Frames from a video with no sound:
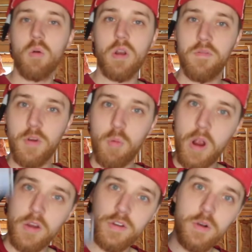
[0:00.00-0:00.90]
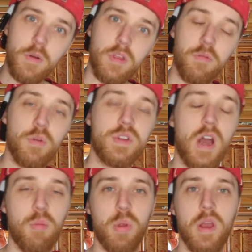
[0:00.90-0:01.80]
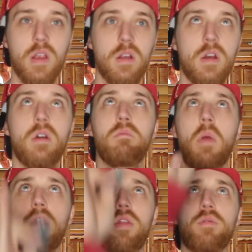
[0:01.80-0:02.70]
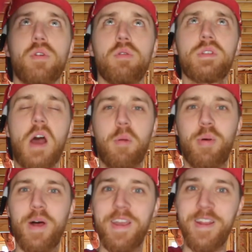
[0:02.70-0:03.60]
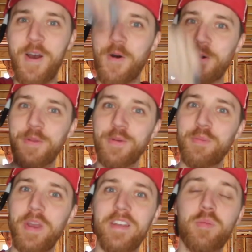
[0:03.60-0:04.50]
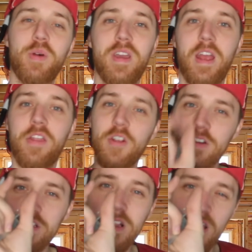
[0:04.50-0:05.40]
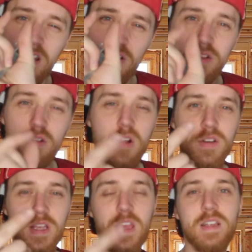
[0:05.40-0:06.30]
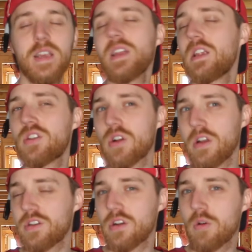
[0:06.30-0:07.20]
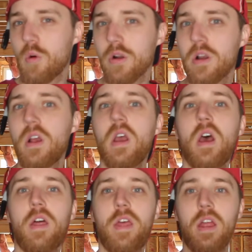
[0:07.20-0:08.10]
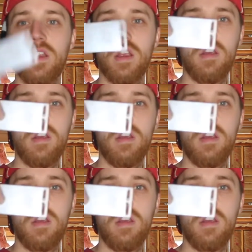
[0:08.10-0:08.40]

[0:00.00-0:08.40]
or if your wires are going through a top plate, or through a base plate, and they're just a little too close, I think it's like an inch or an inch and a quarter, then